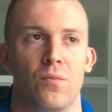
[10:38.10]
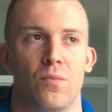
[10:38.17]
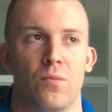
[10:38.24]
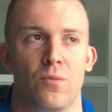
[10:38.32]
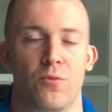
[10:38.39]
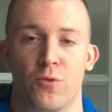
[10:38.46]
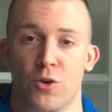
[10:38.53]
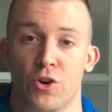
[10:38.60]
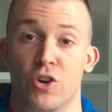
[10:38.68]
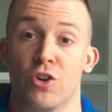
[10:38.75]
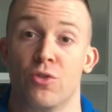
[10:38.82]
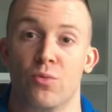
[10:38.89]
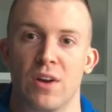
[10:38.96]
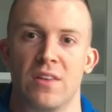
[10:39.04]
for
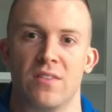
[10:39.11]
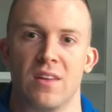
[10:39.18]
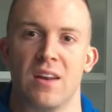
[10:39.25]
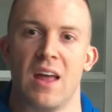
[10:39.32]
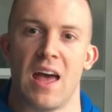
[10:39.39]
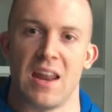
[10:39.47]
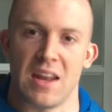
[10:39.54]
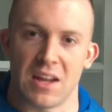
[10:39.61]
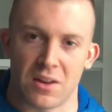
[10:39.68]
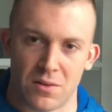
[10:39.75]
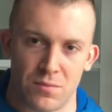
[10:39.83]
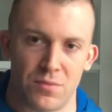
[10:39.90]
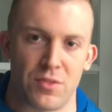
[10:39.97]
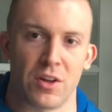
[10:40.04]
good reason, and
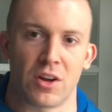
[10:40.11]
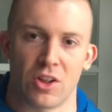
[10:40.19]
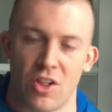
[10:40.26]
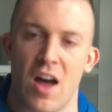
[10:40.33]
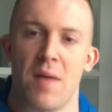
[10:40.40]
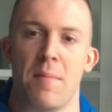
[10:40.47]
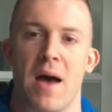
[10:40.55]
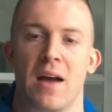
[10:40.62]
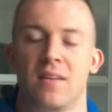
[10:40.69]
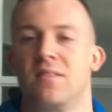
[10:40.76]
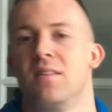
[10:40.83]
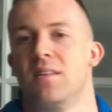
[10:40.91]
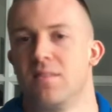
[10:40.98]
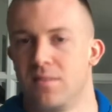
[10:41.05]
the
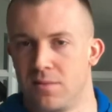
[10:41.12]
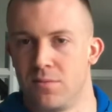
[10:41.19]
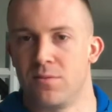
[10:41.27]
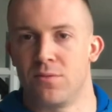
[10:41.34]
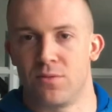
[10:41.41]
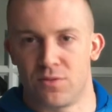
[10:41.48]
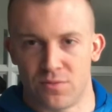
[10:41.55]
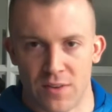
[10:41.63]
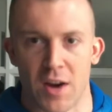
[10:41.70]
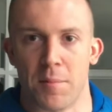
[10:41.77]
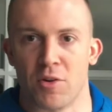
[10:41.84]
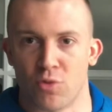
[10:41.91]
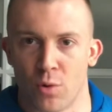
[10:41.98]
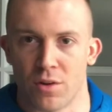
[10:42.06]
climax is very
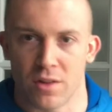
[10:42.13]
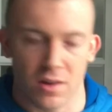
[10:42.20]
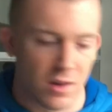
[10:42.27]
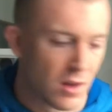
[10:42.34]
much worth it.